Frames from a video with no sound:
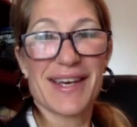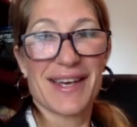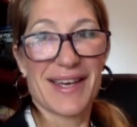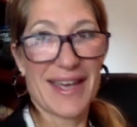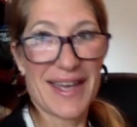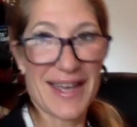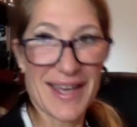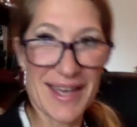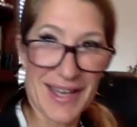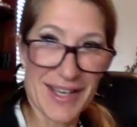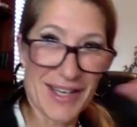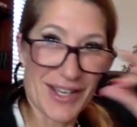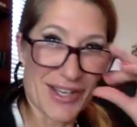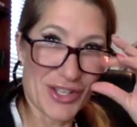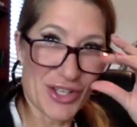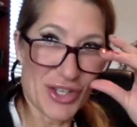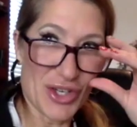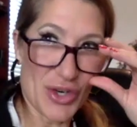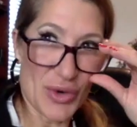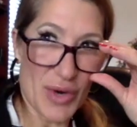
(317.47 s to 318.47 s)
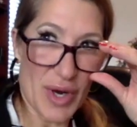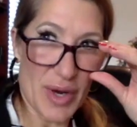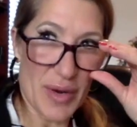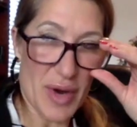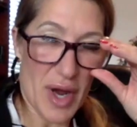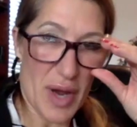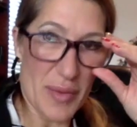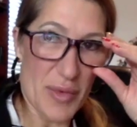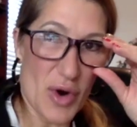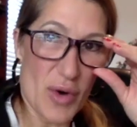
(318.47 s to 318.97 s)
And
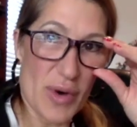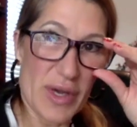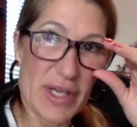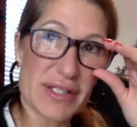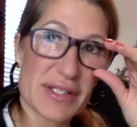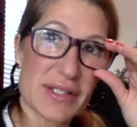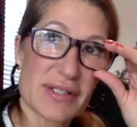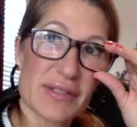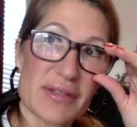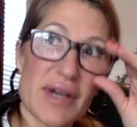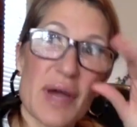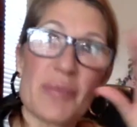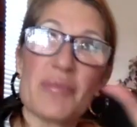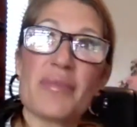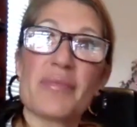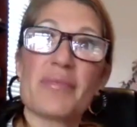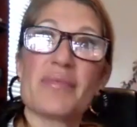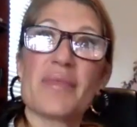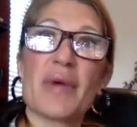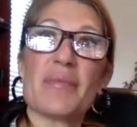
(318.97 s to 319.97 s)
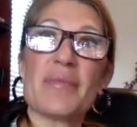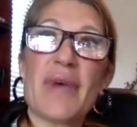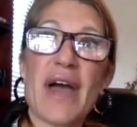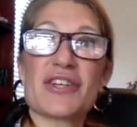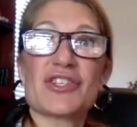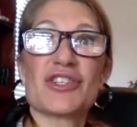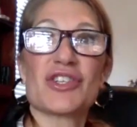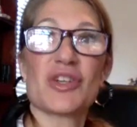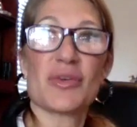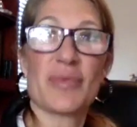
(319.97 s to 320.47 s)
I'm always I'm
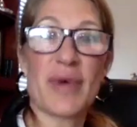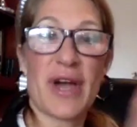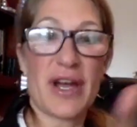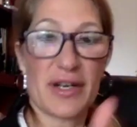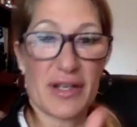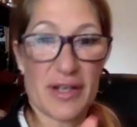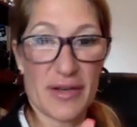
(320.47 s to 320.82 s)
passionate about it.